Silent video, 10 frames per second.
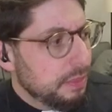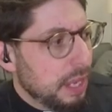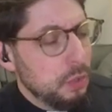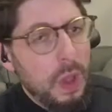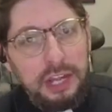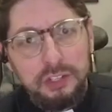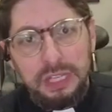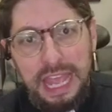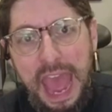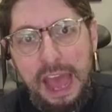then you
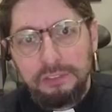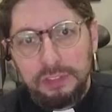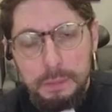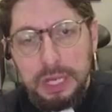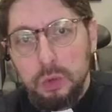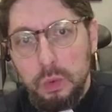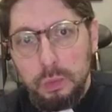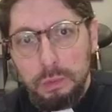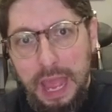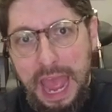actually have somebody
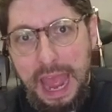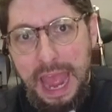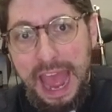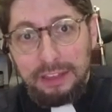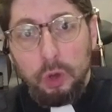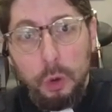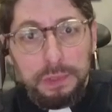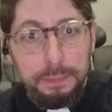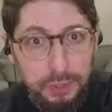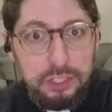who has hope
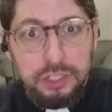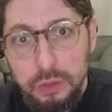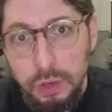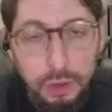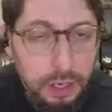to preach to you.